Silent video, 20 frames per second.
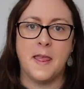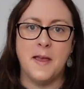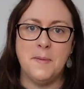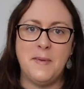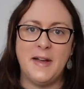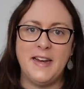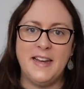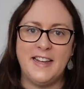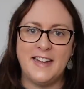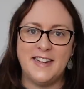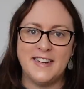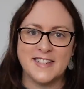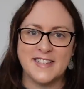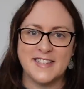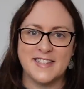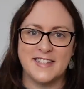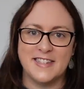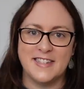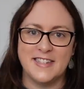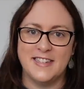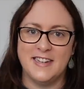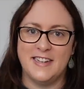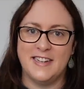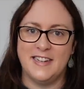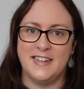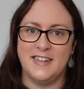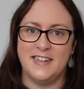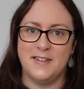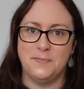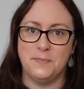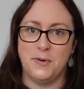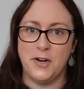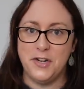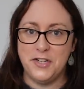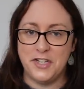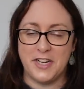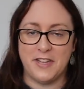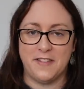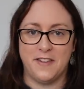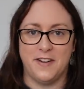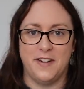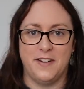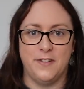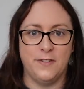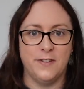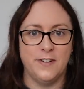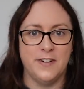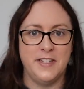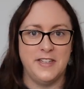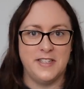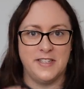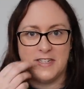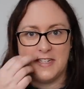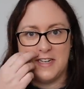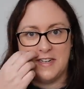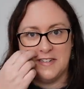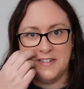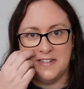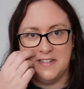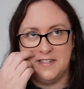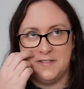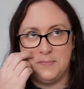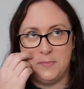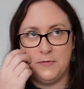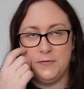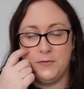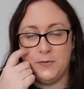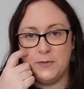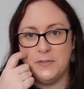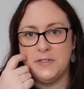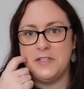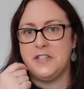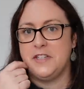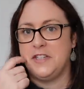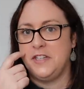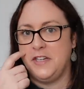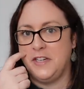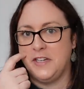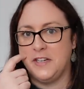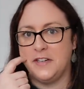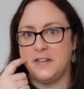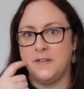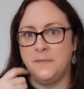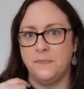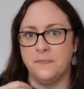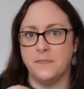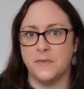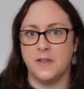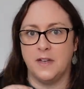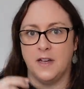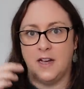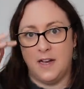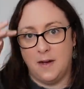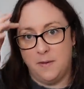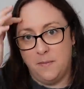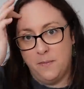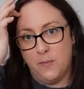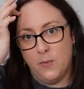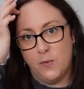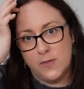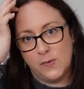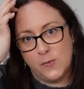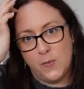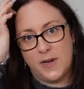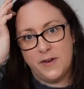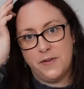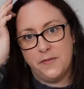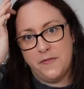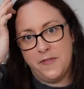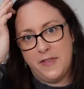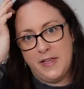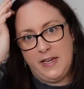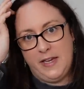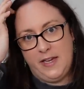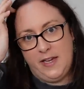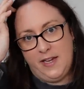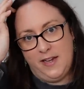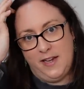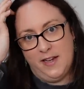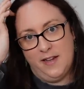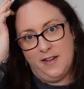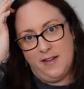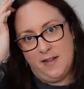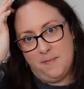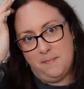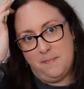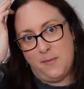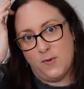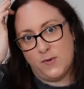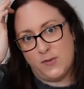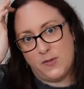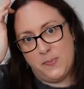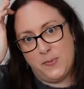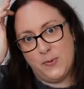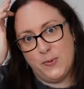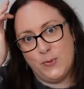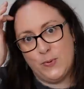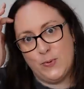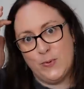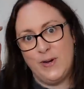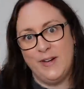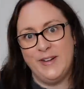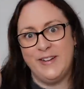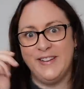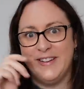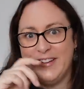My last project that I'd already started before this year was one of the multiple